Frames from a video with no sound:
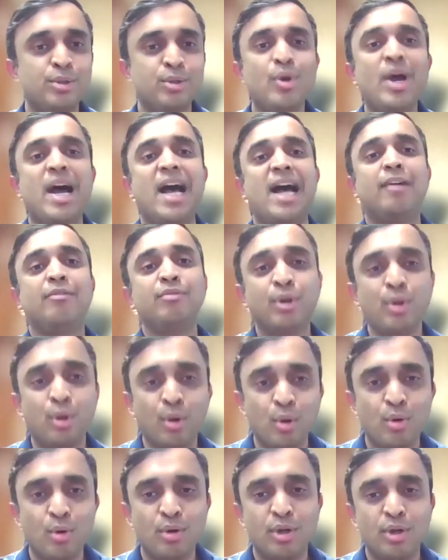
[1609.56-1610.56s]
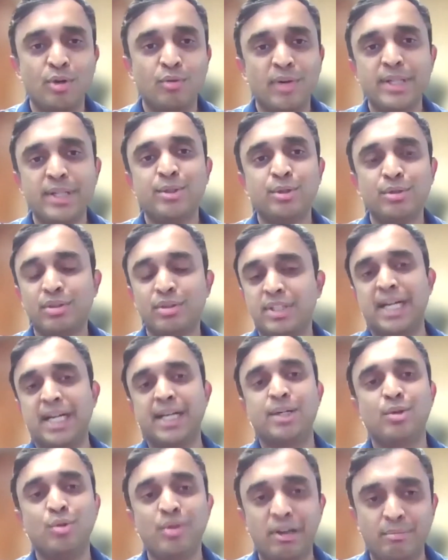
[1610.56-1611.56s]
you have grown or once you
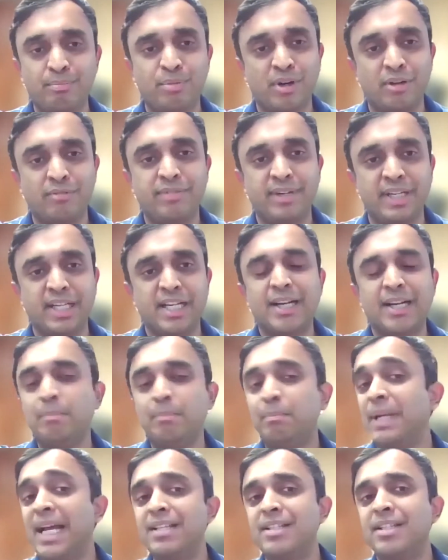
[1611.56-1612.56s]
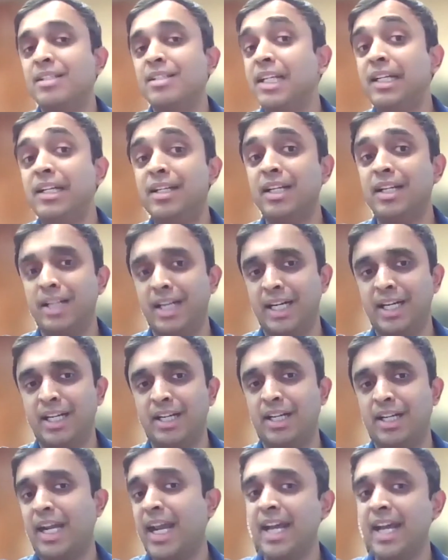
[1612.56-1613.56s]
start to have profit. Compliance is
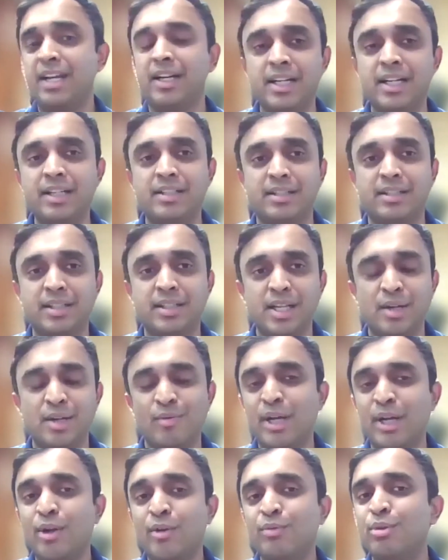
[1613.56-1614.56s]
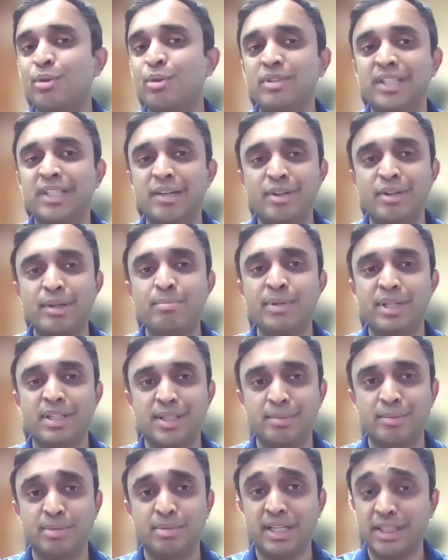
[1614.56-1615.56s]
integrated. Again, it's one of those 7
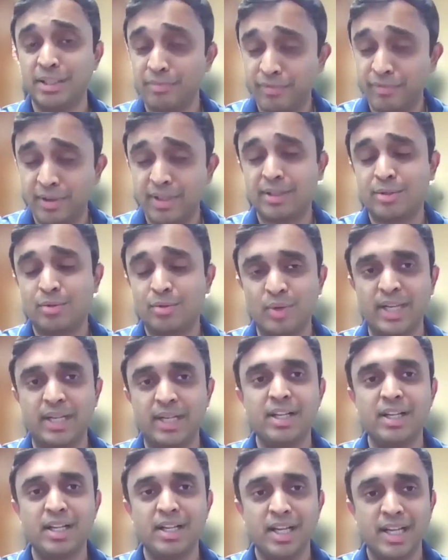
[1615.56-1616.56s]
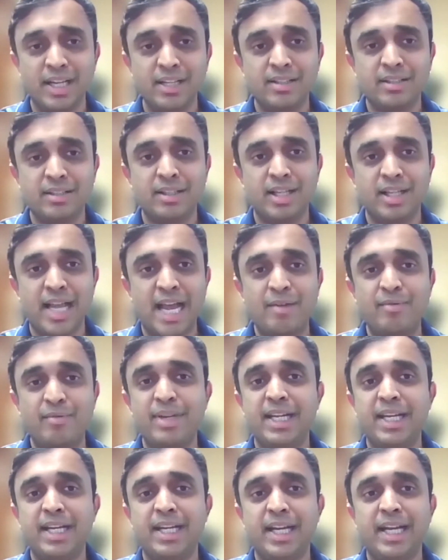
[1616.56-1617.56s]
principles, and the first one is
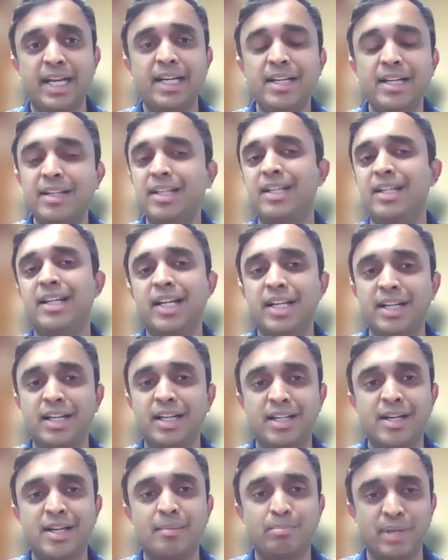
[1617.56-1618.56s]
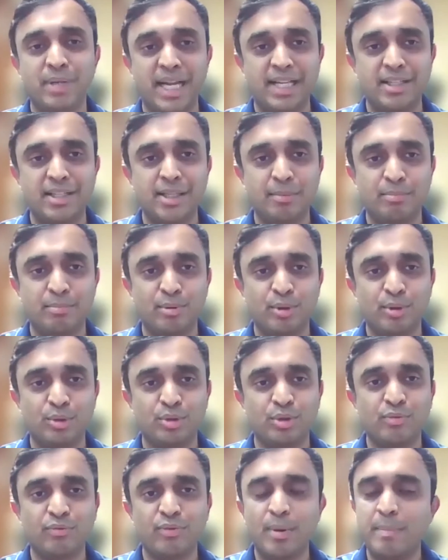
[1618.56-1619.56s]
having an integrated compliance approach.
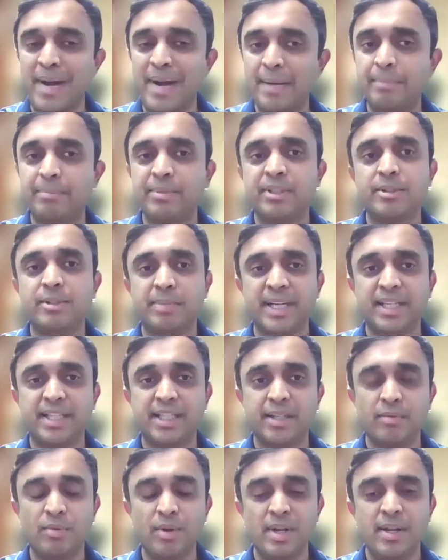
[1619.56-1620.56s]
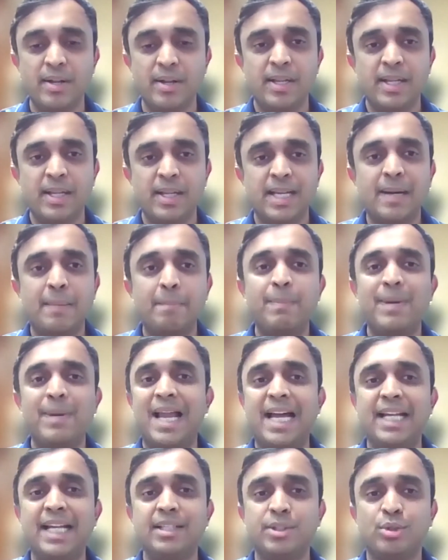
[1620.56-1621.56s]
So from my perspective,
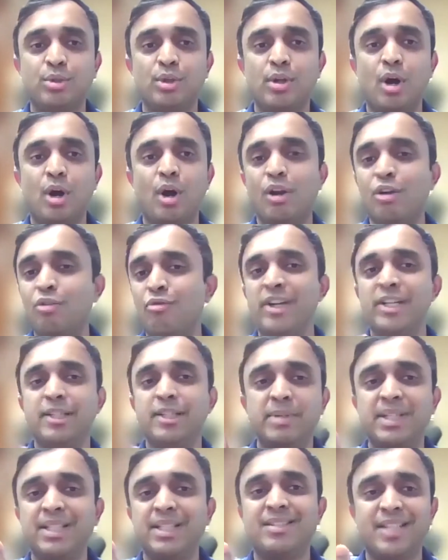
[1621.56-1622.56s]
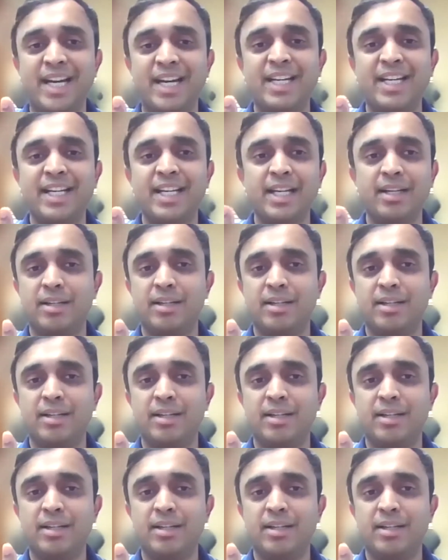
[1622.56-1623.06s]
compliance should always be standing